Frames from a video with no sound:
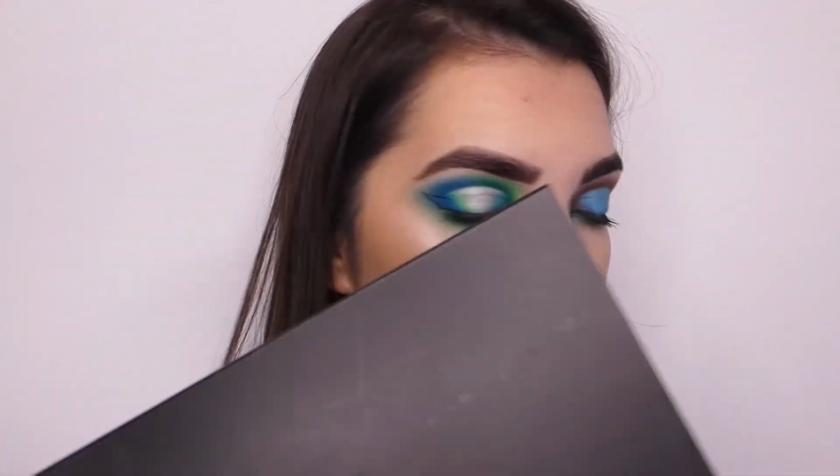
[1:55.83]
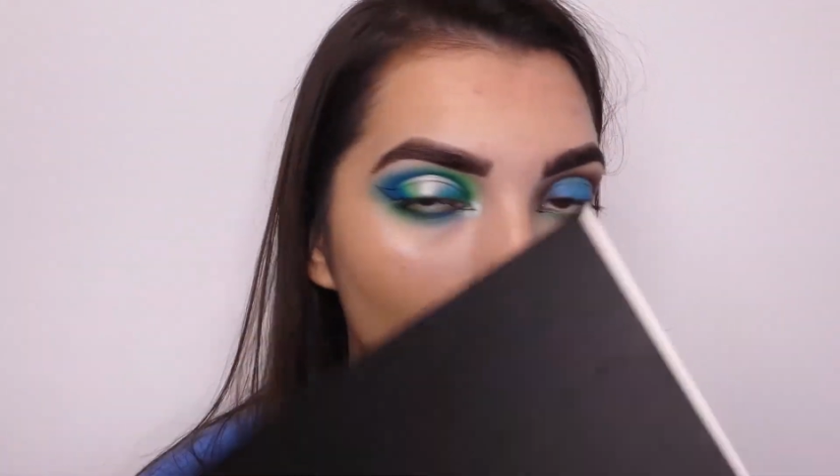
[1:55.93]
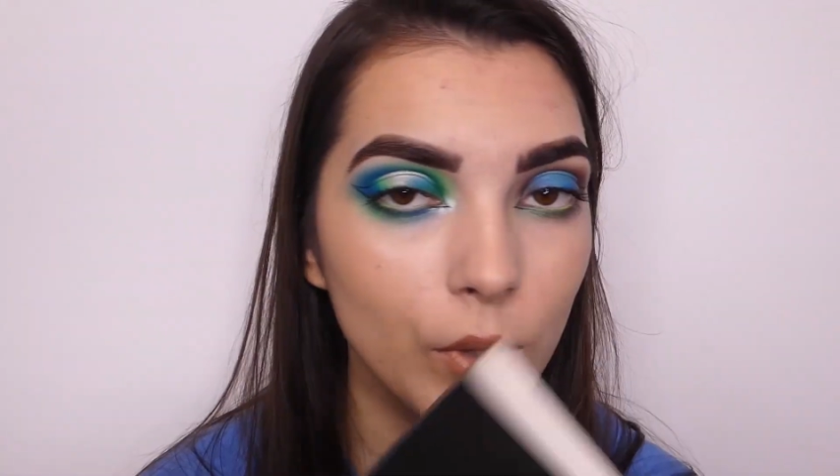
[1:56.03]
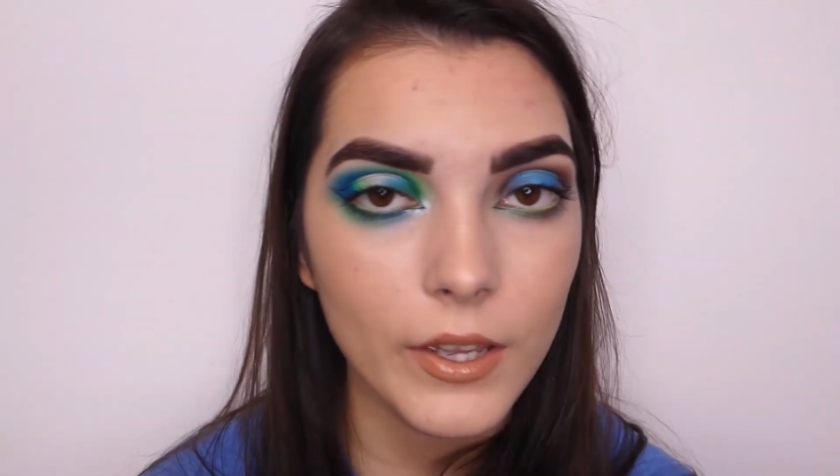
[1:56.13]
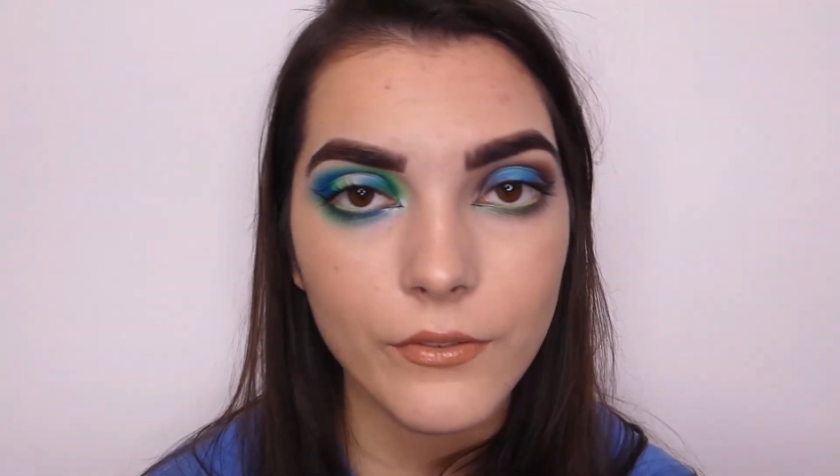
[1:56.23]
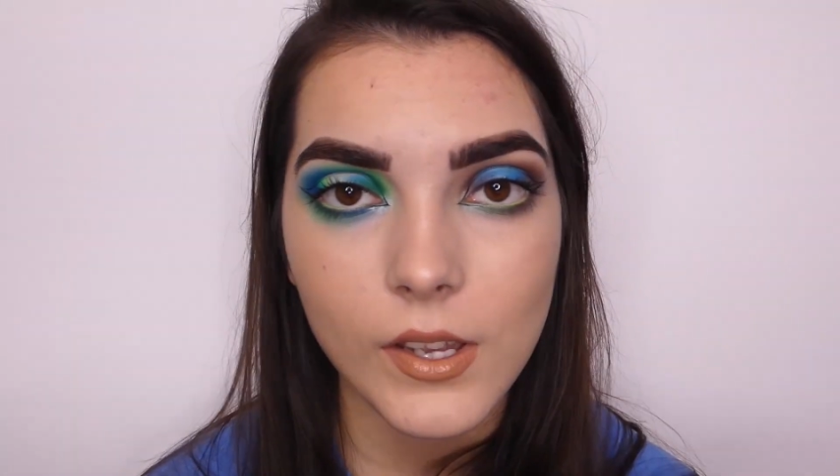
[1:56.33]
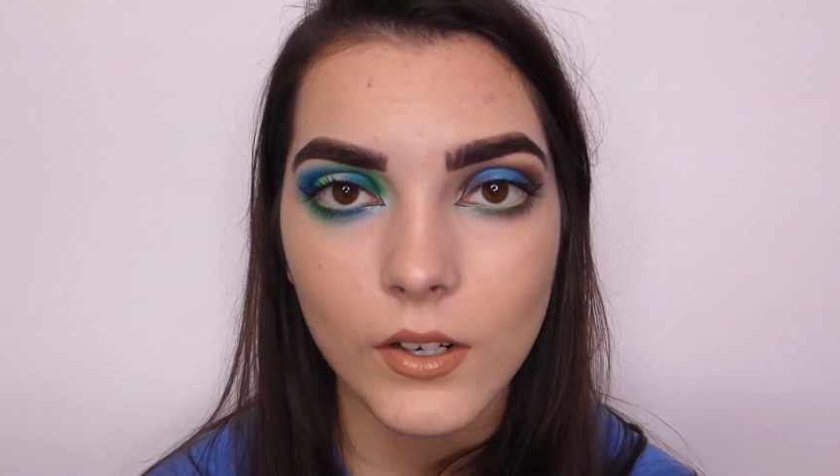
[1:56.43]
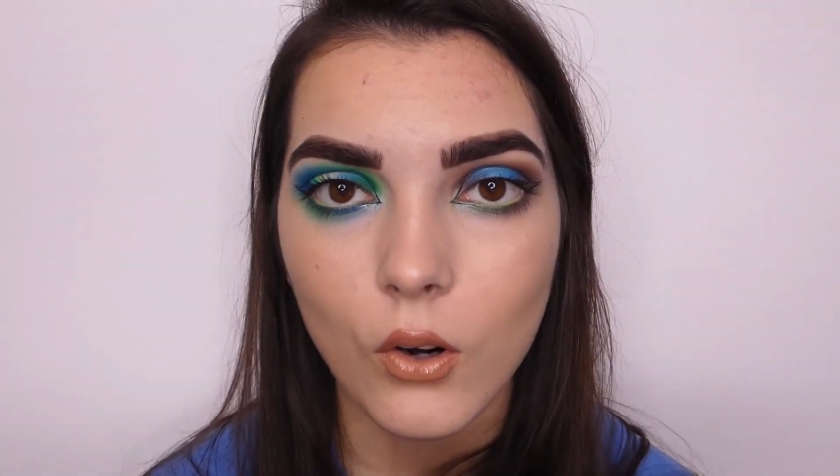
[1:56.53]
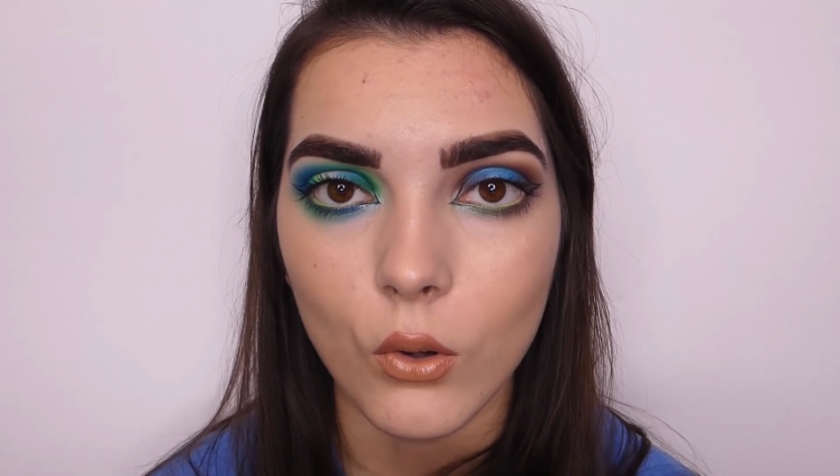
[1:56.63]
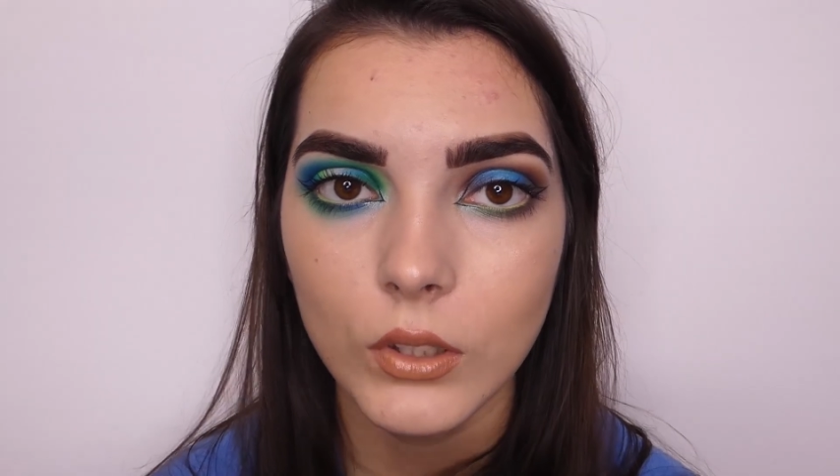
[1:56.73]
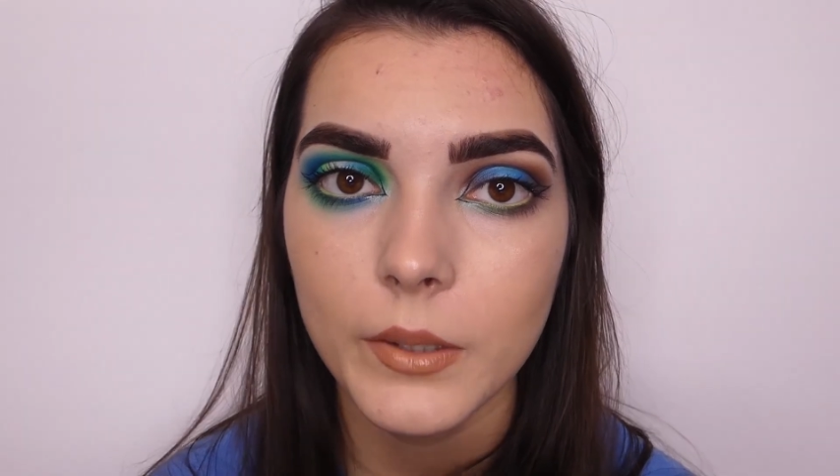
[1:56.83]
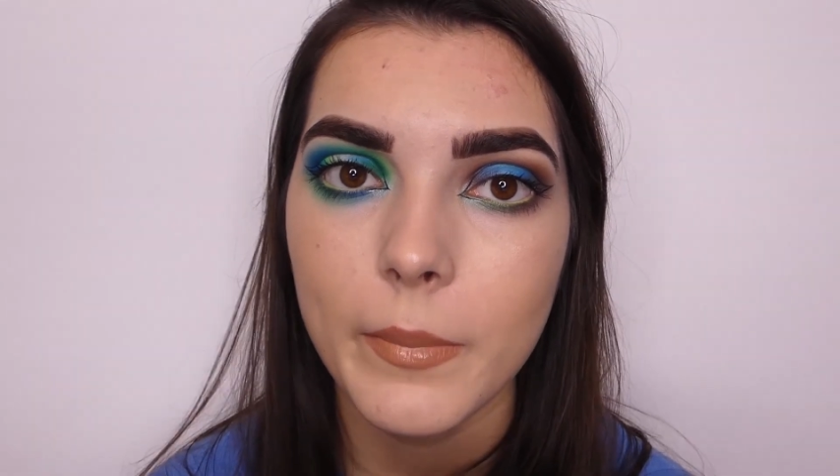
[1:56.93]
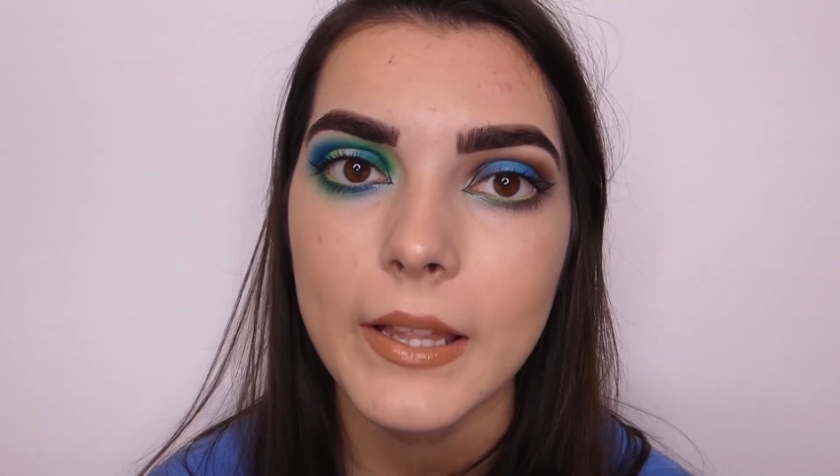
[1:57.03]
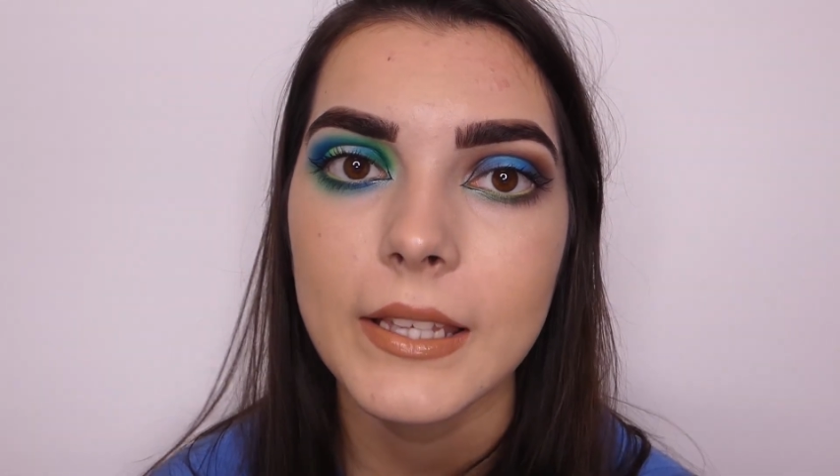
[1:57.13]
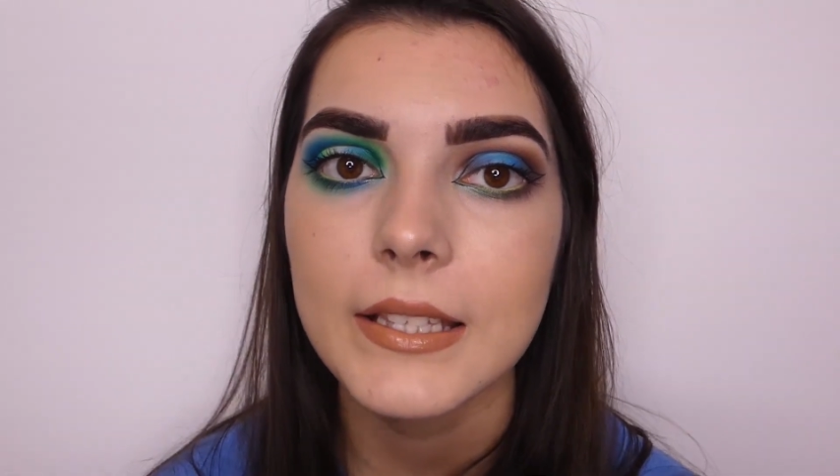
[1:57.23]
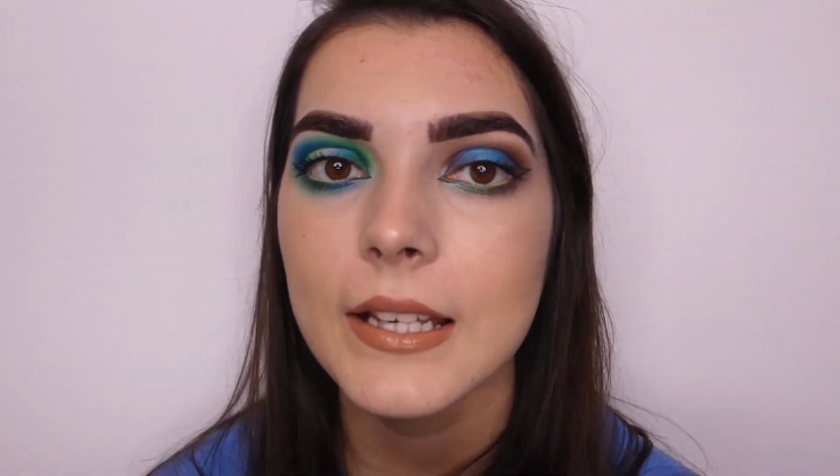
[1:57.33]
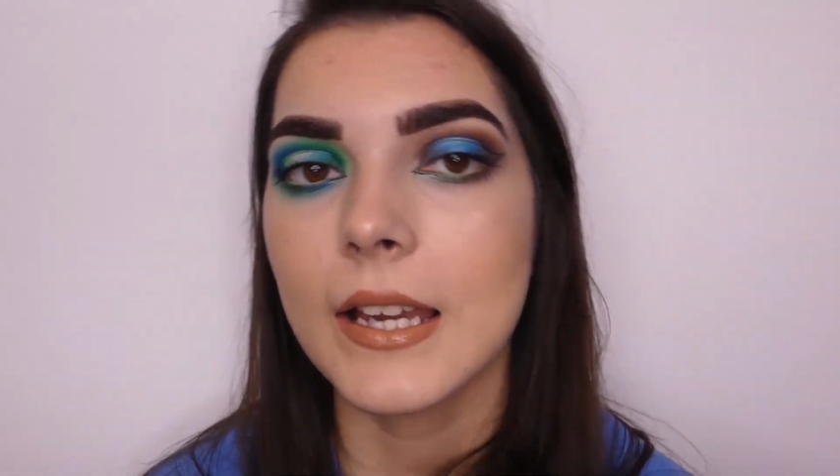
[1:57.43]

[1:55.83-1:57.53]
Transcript: I do have their older palettes.